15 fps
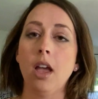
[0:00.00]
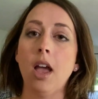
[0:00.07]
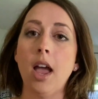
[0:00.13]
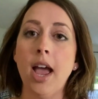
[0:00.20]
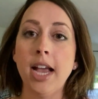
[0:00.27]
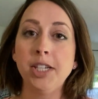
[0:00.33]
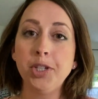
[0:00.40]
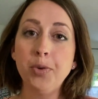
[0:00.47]

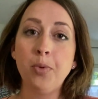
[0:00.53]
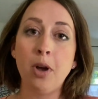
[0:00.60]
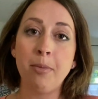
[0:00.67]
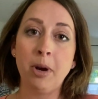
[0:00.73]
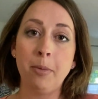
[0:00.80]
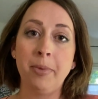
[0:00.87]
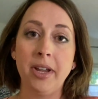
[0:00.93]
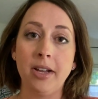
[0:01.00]
I do
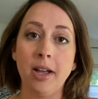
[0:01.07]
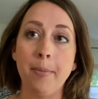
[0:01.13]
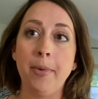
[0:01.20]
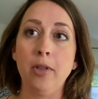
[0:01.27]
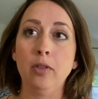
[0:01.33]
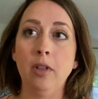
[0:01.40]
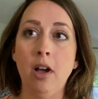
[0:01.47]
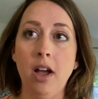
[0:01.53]
Walmart pickup
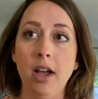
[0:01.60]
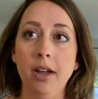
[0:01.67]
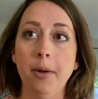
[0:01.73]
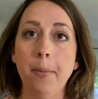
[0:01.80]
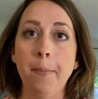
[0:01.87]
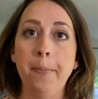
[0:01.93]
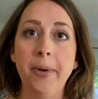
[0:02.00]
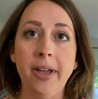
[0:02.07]
a lot,
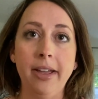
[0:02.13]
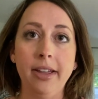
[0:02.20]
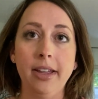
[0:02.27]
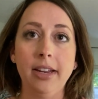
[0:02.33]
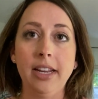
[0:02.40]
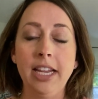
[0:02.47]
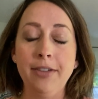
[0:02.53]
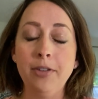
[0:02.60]

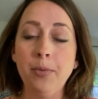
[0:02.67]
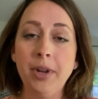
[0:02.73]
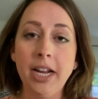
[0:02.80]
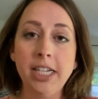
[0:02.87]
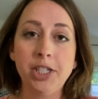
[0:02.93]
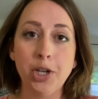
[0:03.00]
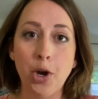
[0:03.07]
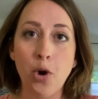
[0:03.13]
but even when
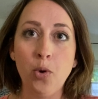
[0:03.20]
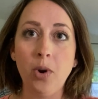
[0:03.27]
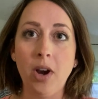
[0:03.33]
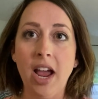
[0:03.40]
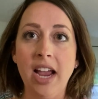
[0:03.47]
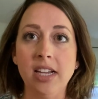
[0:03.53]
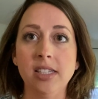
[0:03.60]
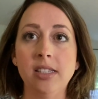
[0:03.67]
I don't,
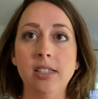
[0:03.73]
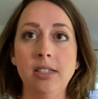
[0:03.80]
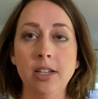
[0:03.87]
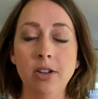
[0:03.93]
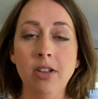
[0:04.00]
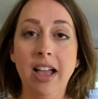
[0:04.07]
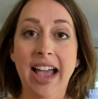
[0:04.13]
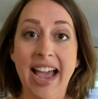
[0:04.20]
I
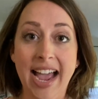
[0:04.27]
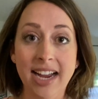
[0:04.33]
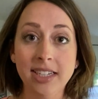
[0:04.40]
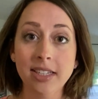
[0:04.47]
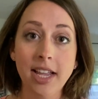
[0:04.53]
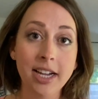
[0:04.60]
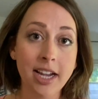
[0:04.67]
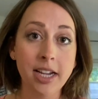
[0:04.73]
still
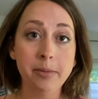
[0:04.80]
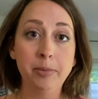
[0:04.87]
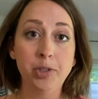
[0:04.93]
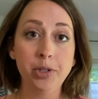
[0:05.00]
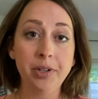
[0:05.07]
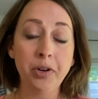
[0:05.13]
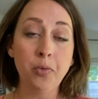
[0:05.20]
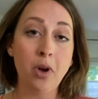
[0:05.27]
act like I'm
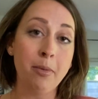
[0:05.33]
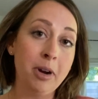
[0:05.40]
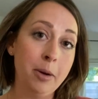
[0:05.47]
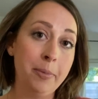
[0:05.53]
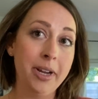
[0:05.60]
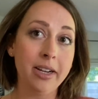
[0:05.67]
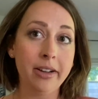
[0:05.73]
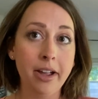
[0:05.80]
doing Walmart
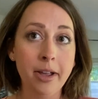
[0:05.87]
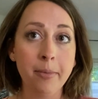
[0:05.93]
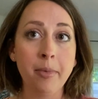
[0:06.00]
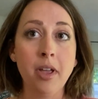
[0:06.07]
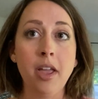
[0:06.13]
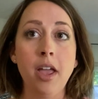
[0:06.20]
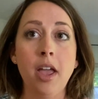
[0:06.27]
pickup.